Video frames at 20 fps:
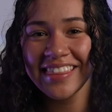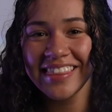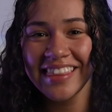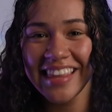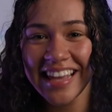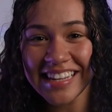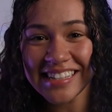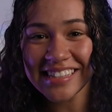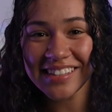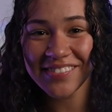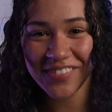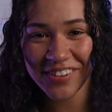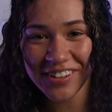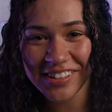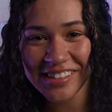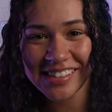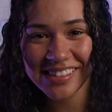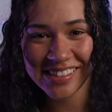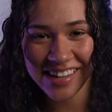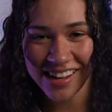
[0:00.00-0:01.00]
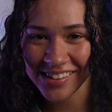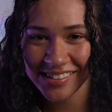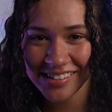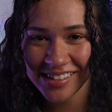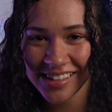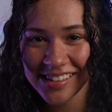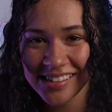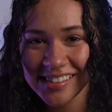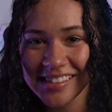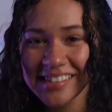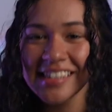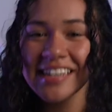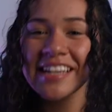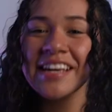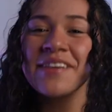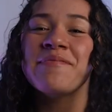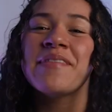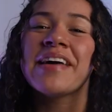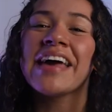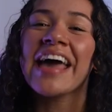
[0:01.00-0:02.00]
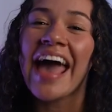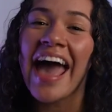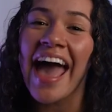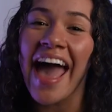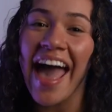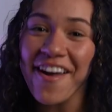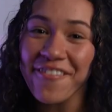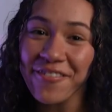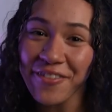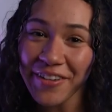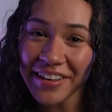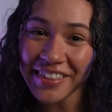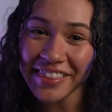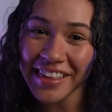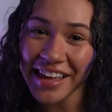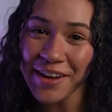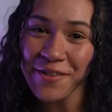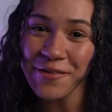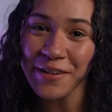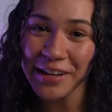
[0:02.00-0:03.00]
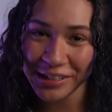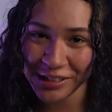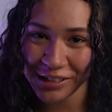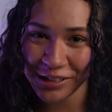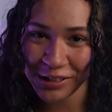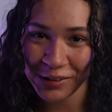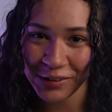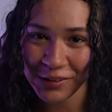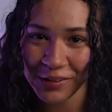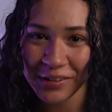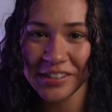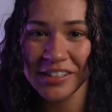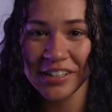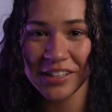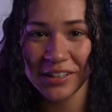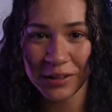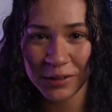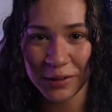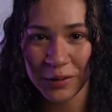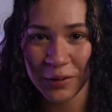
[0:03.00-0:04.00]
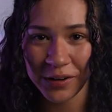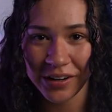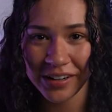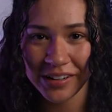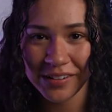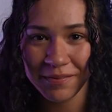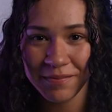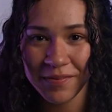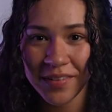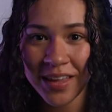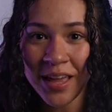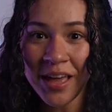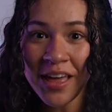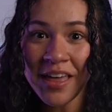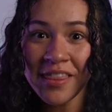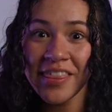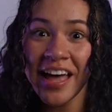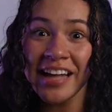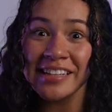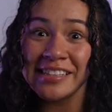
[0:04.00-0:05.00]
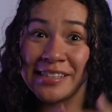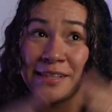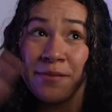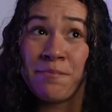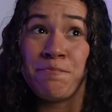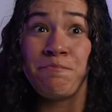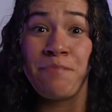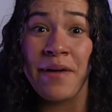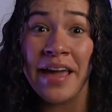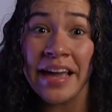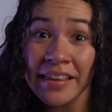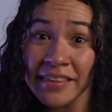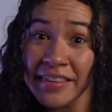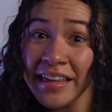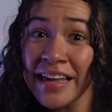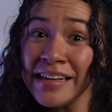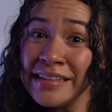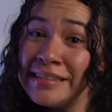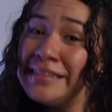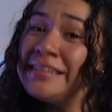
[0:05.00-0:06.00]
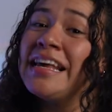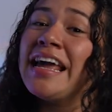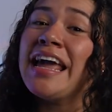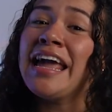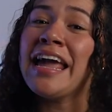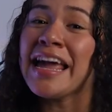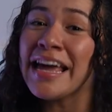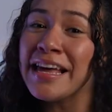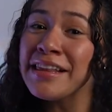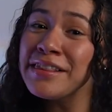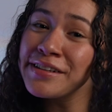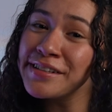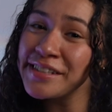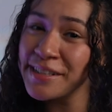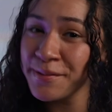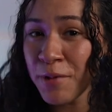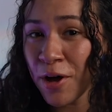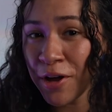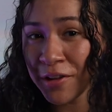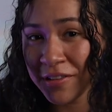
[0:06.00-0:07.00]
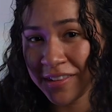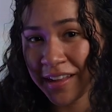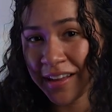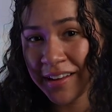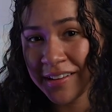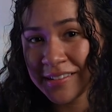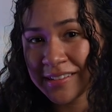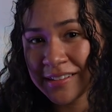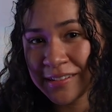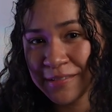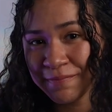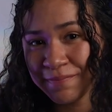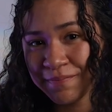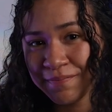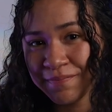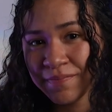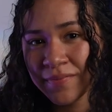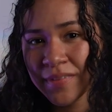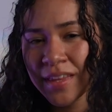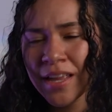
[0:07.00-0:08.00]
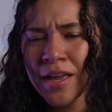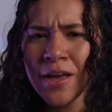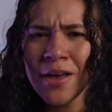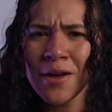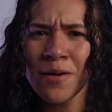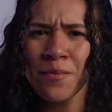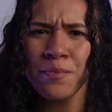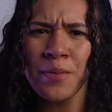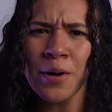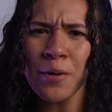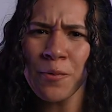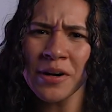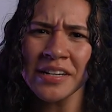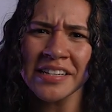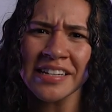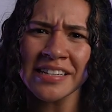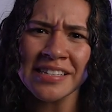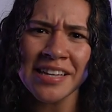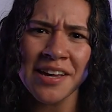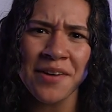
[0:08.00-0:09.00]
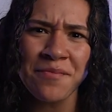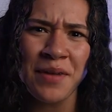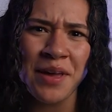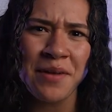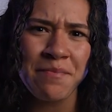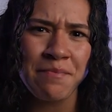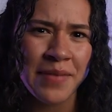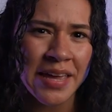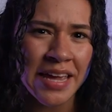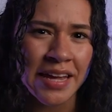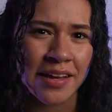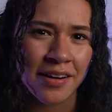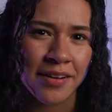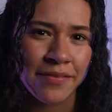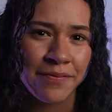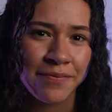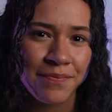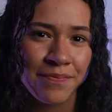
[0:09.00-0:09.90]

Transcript: This verse tells us to commit everything we do to the Lord. That's the big things and the small things. But what does commit mean?